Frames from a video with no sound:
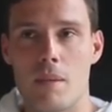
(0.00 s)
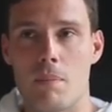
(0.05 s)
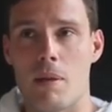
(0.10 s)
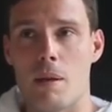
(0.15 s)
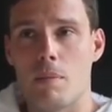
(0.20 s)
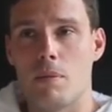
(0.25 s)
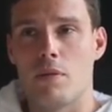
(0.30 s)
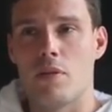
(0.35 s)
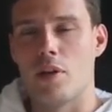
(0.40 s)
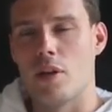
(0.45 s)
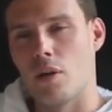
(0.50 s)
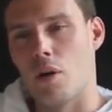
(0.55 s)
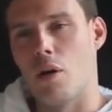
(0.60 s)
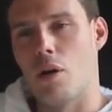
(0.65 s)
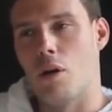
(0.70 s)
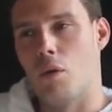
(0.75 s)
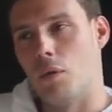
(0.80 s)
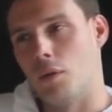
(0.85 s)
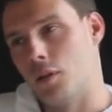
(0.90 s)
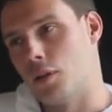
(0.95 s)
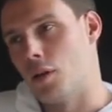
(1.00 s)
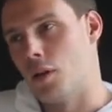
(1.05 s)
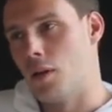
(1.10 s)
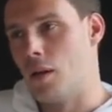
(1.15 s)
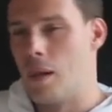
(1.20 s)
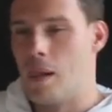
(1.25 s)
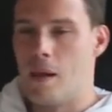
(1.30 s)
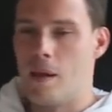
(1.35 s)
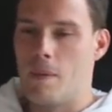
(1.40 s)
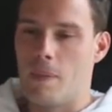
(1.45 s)
People think, oh, well, you know,
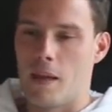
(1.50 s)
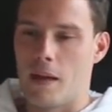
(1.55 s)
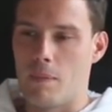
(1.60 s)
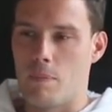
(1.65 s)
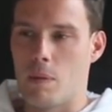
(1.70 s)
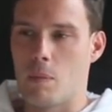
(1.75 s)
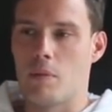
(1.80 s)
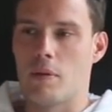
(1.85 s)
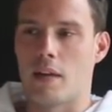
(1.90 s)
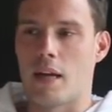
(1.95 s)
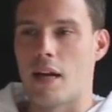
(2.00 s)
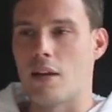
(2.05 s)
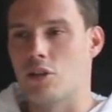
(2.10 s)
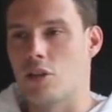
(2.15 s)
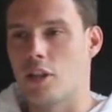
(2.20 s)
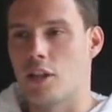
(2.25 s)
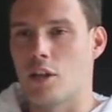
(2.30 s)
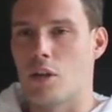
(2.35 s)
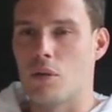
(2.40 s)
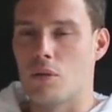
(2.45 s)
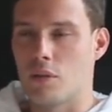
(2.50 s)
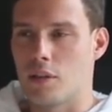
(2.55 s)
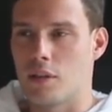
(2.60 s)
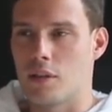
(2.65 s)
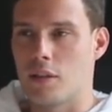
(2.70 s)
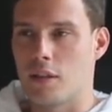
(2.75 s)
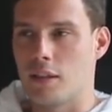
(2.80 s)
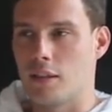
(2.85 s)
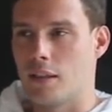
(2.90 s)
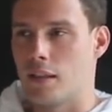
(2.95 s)
uh, people think as you get older, you
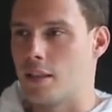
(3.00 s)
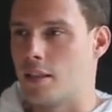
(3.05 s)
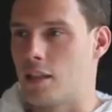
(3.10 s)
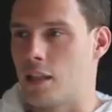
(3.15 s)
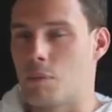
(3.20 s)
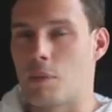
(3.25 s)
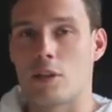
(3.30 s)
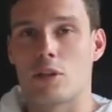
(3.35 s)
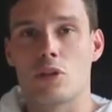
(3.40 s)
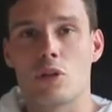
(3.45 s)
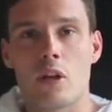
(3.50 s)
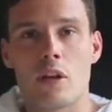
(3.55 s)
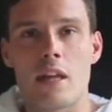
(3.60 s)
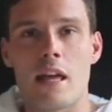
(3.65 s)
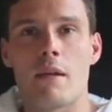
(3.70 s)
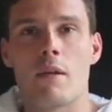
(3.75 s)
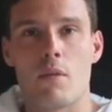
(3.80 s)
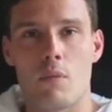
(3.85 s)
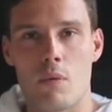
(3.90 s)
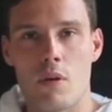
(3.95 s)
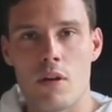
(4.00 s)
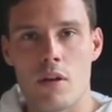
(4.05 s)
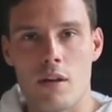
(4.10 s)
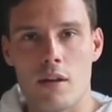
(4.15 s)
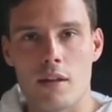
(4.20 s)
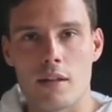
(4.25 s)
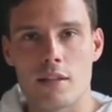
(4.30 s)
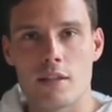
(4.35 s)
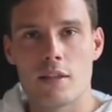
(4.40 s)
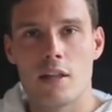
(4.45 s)
need less sleep. That's not how it
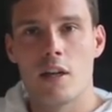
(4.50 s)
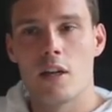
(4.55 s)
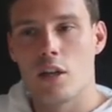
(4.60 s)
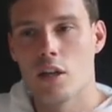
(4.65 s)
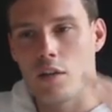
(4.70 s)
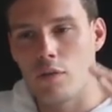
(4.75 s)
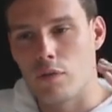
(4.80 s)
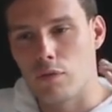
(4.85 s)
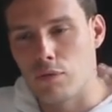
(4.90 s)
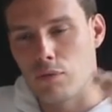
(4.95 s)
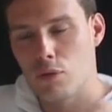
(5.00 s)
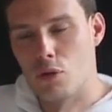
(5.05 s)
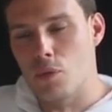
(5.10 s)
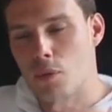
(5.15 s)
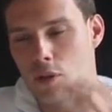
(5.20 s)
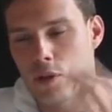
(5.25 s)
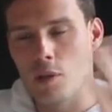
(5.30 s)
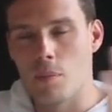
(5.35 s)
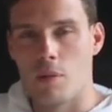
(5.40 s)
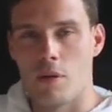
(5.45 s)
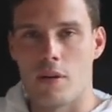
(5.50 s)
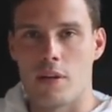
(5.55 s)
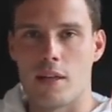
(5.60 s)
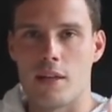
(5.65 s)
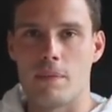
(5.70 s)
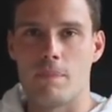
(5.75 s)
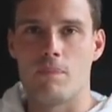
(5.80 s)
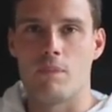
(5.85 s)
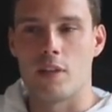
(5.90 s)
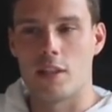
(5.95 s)
works. You've ruined your
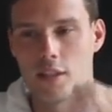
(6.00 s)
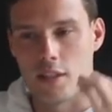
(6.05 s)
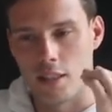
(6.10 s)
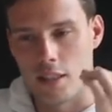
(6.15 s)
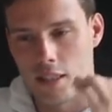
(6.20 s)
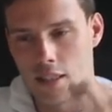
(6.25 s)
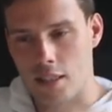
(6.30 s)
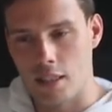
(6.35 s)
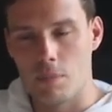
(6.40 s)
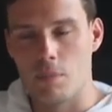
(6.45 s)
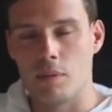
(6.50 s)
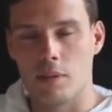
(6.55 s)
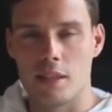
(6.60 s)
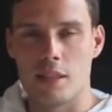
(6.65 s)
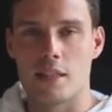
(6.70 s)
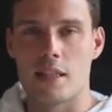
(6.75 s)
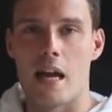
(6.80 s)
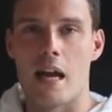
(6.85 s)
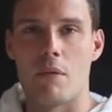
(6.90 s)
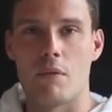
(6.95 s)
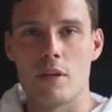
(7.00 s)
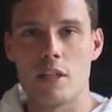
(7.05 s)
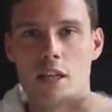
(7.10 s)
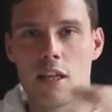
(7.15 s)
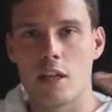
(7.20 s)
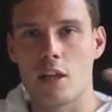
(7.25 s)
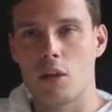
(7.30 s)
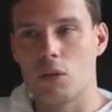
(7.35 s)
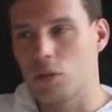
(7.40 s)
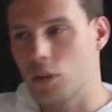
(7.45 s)
body. It's as simple as that. When you
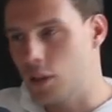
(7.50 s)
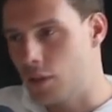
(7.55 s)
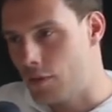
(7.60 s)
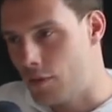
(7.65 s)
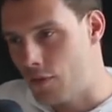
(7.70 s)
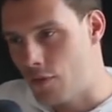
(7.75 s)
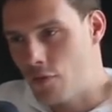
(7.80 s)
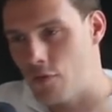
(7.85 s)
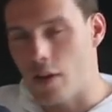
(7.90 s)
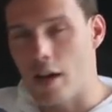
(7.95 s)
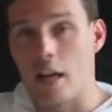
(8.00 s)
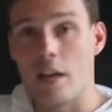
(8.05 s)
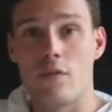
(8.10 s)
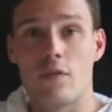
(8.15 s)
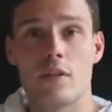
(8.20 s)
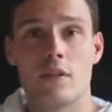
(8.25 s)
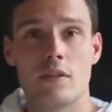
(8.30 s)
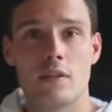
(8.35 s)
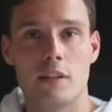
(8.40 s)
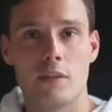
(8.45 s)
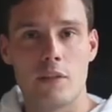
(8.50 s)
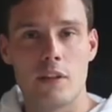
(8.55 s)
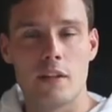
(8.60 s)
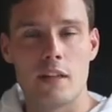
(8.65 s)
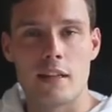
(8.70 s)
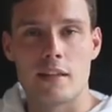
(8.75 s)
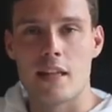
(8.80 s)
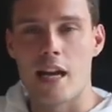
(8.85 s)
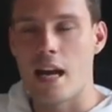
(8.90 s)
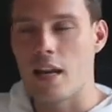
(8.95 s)
get older, you've fu- if you're living
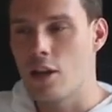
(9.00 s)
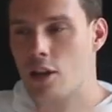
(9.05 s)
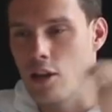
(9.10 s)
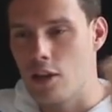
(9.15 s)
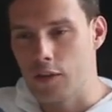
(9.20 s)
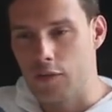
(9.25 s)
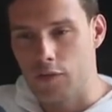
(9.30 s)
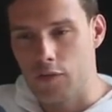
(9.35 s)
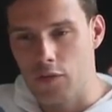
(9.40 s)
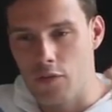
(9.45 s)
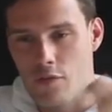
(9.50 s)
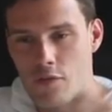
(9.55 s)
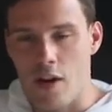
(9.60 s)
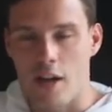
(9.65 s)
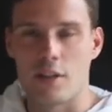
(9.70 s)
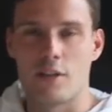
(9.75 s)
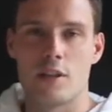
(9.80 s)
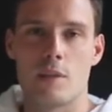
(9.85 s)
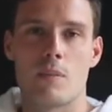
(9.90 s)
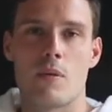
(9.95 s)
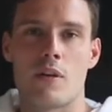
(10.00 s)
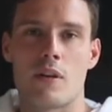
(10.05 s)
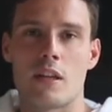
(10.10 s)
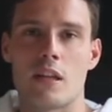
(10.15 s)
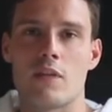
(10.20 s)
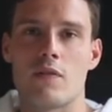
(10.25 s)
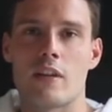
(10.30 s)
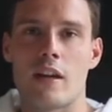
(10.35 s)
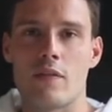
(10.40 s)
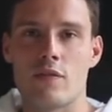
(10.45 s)
like that, you've fucked your
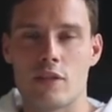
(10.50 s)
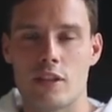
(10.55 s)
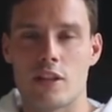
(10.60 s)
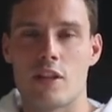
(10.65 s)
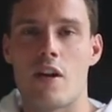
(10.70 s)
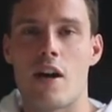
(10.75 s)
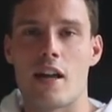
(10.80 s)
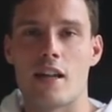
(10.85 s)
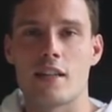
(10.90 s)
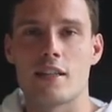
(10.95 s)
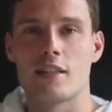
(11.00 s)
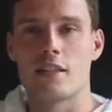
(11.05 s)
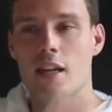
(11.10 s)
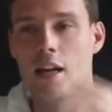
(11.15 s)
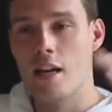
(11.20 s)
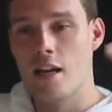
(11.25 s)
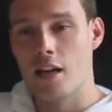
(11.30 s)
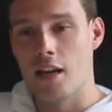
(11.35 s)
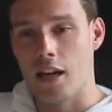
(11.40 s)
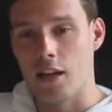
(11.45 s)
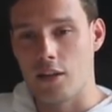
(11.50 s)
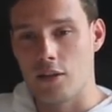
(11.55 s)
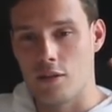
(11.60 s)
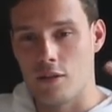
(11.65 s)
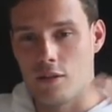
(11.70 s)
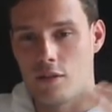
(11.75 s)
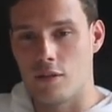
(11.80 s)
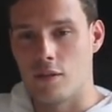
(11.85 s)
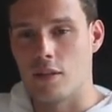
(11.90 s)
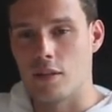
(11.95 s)
body. If you have tinnitus and
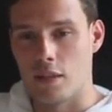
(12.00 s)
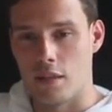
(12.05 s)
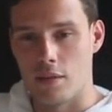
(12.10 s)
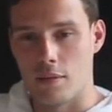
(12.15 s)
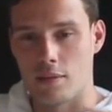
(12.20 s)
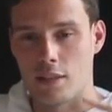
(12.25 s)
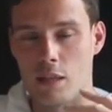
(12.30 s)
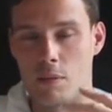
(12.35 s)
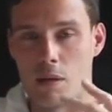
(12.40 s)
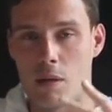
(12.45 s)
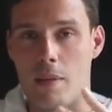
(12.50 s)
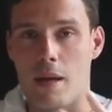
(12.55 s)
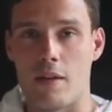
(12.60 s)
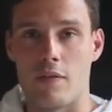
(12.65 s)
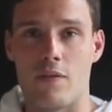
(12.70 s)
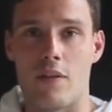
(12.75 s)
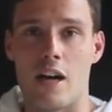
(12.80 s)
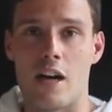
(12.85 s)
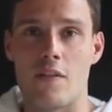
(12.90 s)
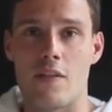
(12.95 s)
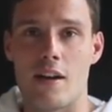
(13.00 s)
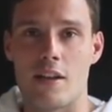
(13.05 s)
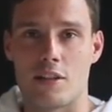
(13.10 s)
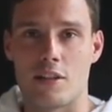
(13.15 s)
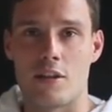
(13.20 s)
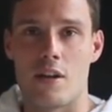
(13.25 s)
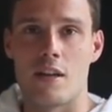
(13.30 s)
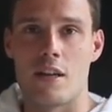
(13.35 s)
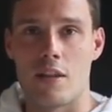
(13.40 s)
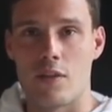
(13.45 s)
you're uh, sleeping about five hours
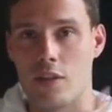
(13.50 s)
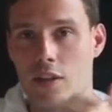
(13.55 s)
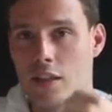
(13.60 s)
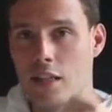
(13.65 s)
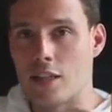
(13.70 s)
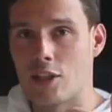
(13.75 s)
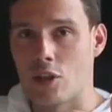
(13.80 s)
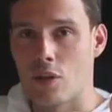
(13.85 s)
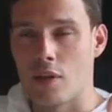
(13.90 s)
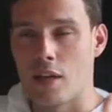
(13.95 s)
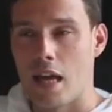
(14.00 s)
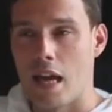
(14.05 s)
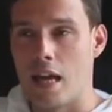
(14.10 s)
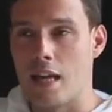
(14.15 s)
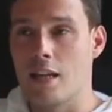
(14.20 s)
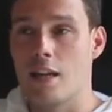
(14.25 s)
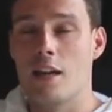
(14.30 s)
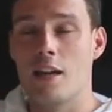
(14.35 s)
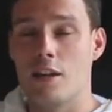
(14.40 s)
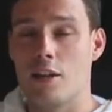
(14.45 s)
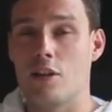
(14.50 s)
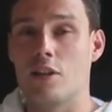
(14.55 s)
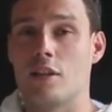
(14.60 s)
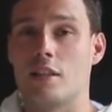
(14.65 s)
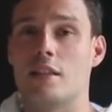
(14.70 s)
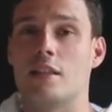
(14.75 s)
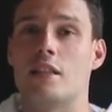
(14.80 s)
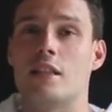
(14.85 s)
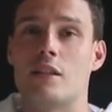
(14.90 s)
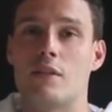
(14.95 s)
a night, you think that's okay, you've got
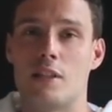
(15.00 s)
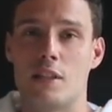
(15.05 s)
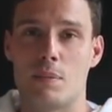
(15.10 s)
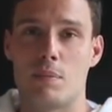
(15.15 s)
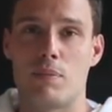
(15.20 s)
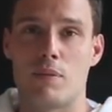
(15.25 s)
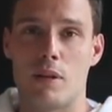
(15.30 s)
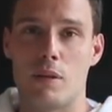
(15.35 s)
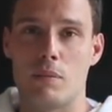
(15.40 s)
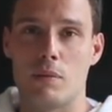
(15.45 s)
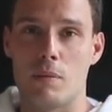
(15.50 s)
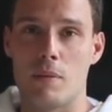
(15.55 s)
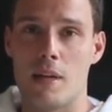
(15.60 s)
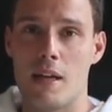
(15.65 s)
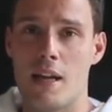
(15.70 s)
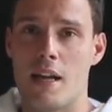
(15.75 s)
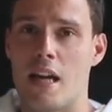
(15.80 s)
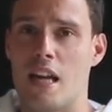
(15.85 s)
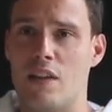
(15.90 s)
a serious problem.